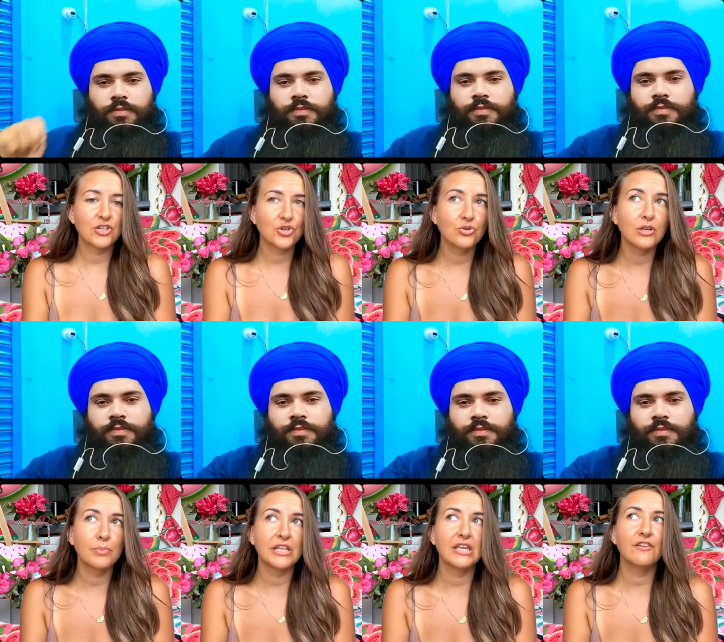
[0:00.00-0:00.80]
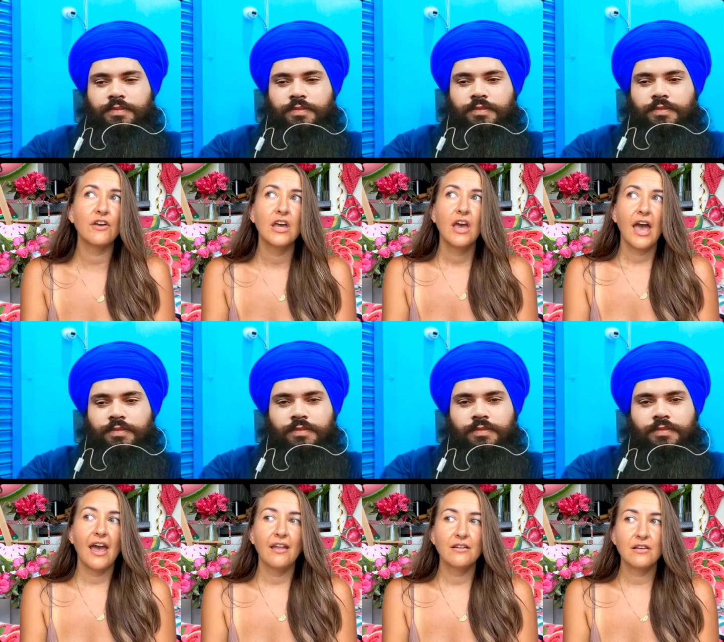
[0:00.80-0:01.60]
Speaker 1: I truly believe,
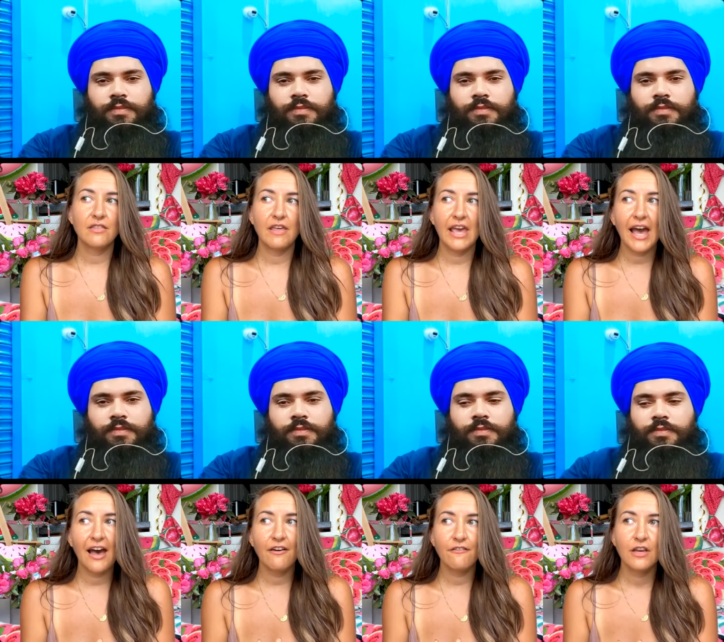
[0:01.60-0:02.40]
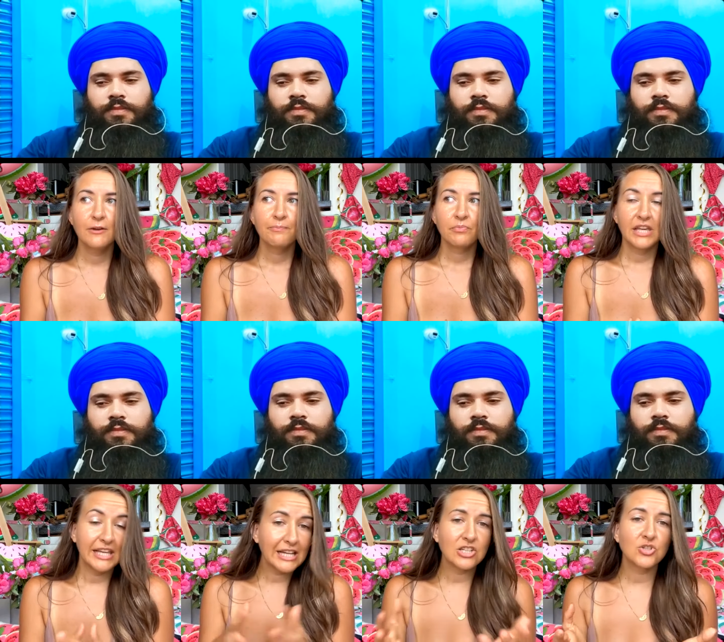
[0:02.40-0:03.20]
and they have eating
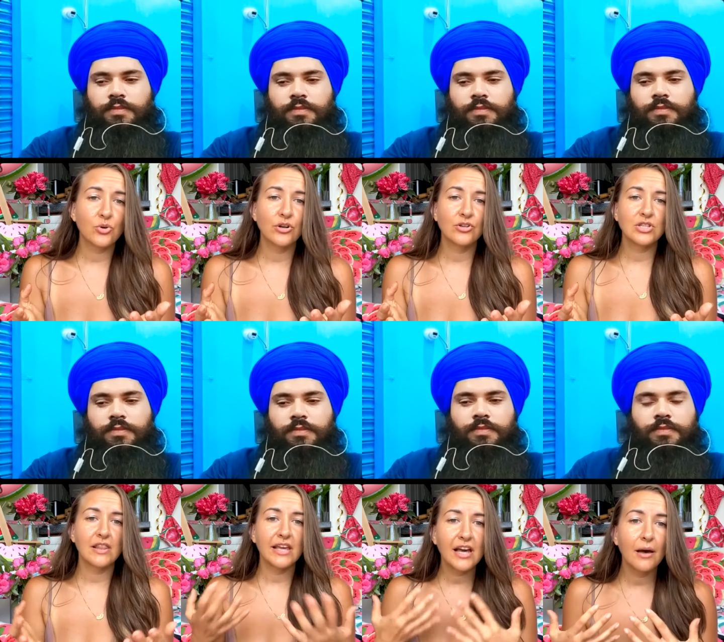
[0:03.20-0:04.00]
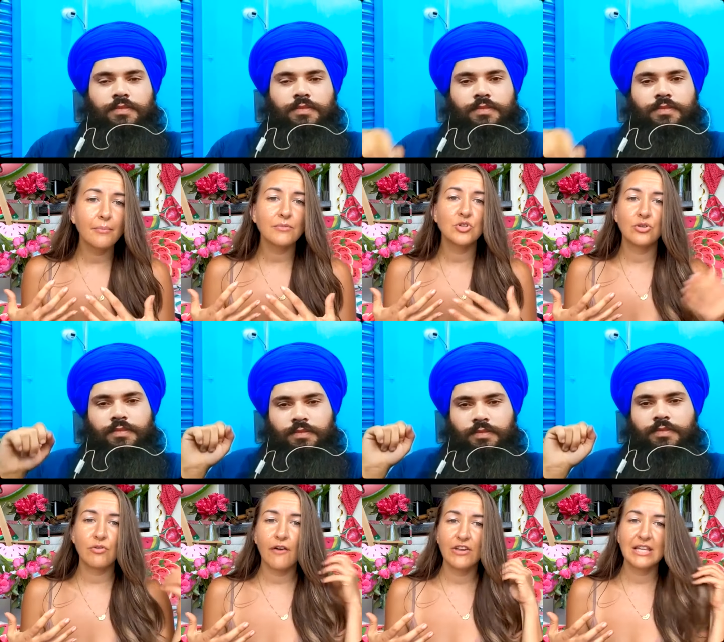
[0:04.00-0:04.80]
disorders and they come to the
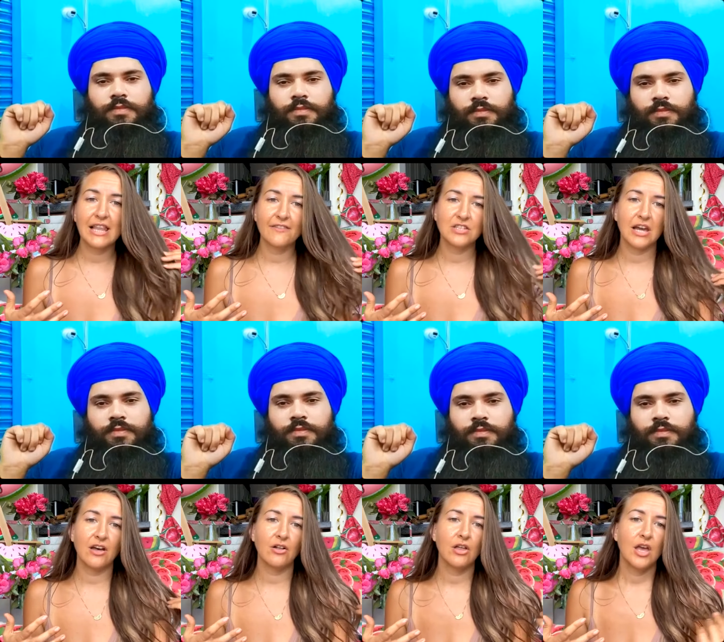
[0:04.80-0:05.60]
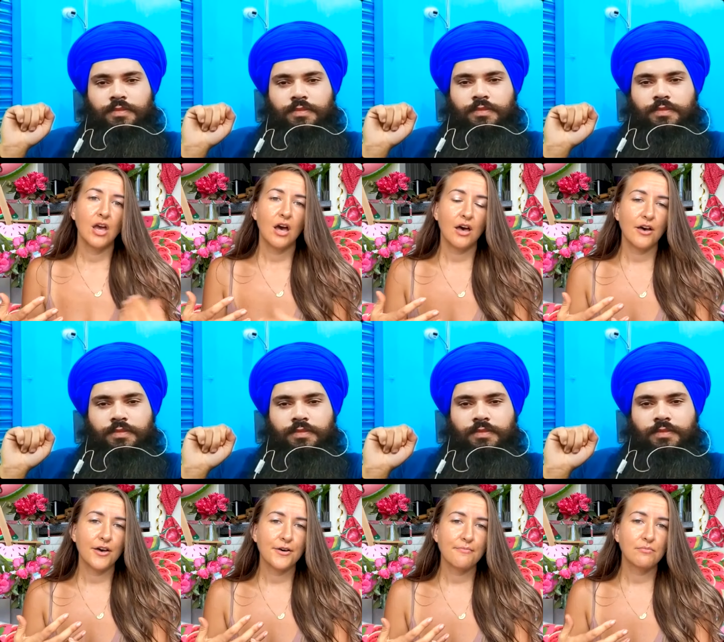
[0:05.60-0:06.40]
raw vegan lifestyle
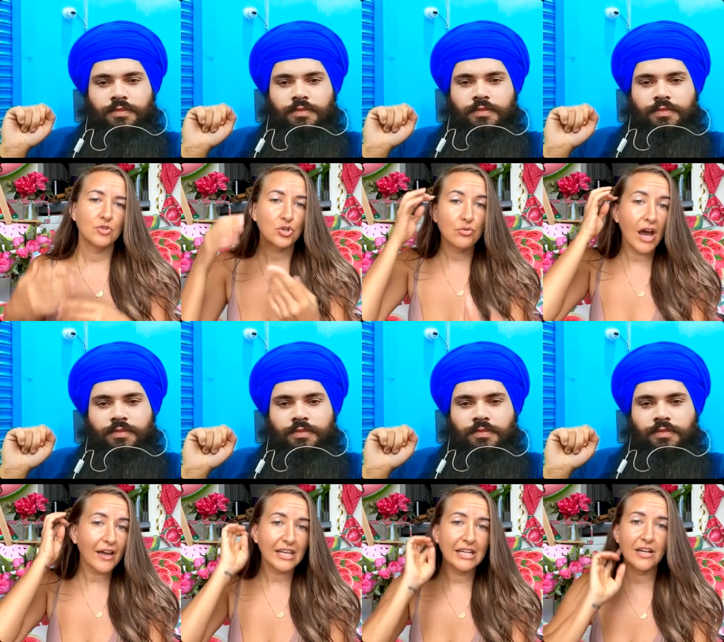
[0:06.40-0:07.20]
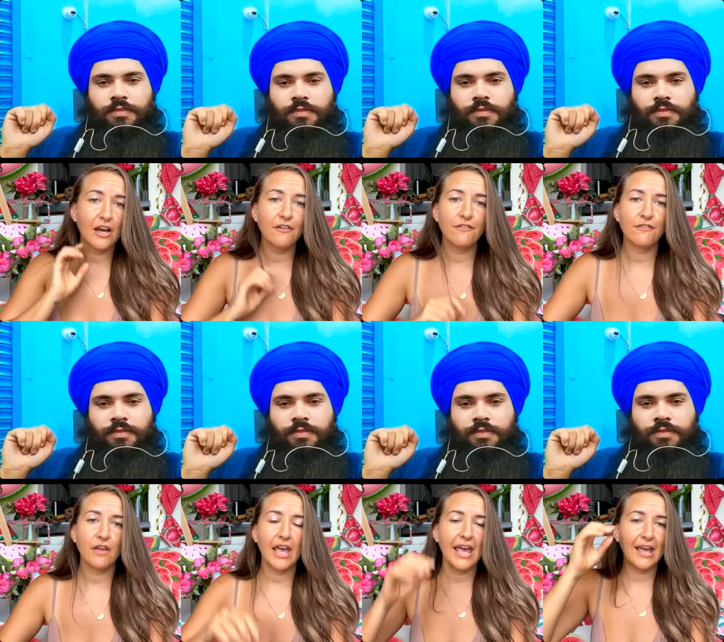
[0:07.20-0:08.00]
um, to not eat enough
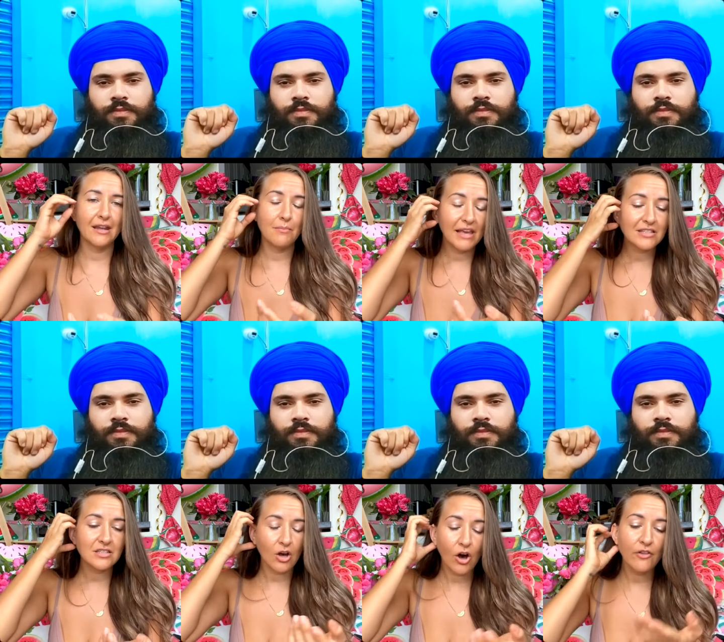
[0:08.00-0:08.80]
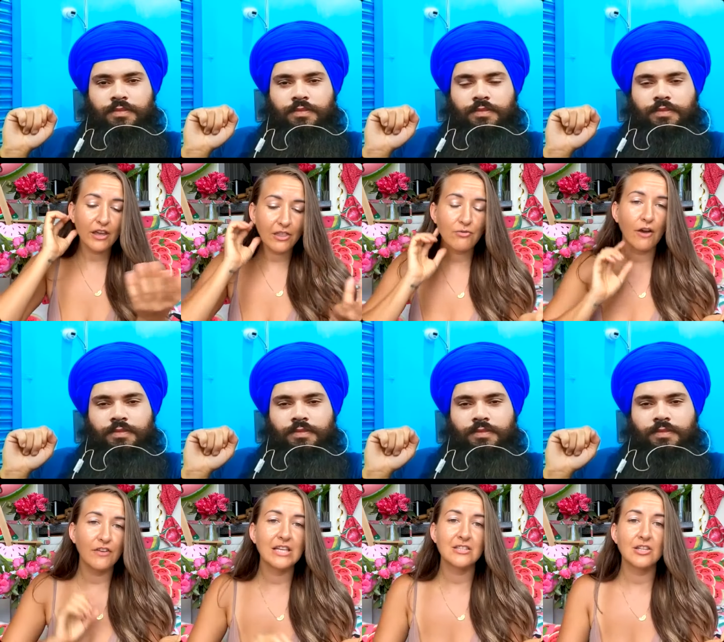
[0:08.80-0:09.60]
and it makes all the other raw
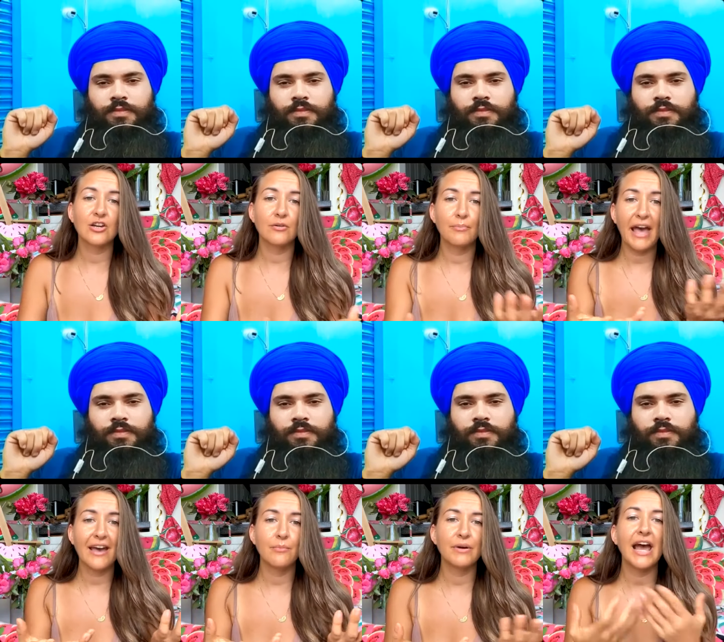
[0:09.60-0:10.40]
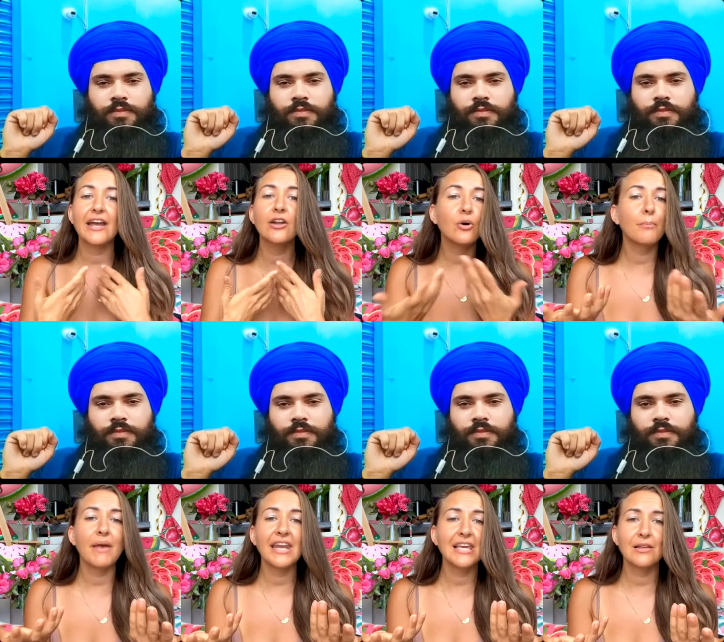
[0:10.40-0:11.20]
vegans look bad. But I know
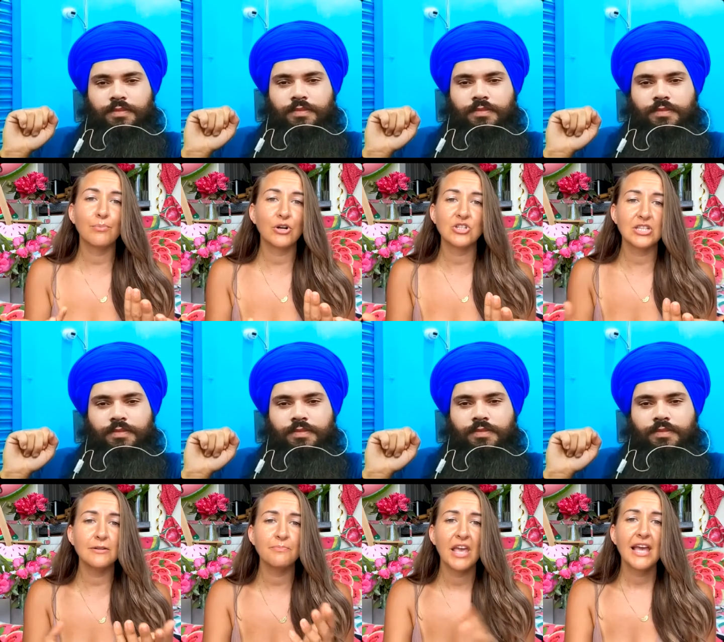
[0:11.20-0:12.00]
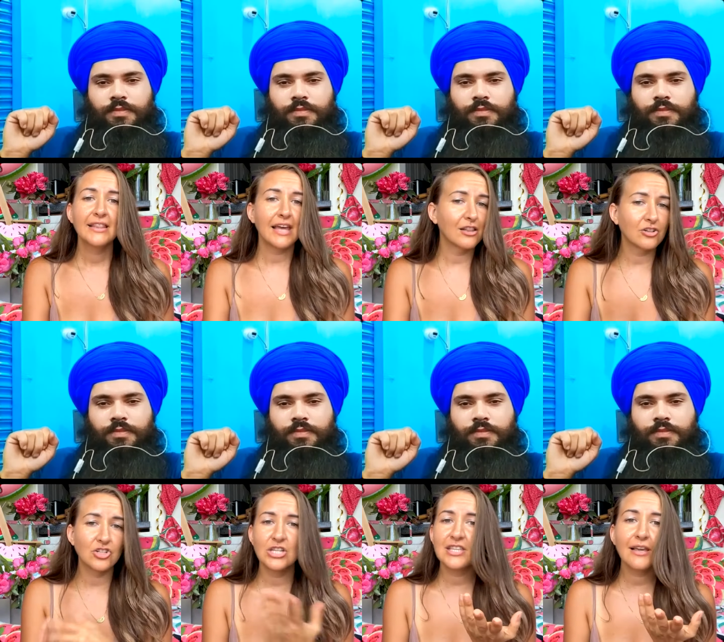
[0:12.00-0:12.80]
many in person that look
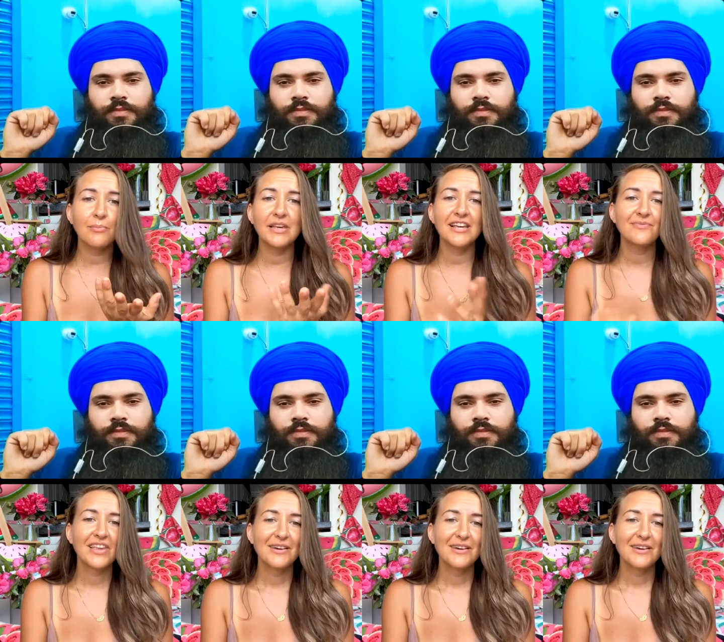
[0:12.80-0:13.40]
just like me.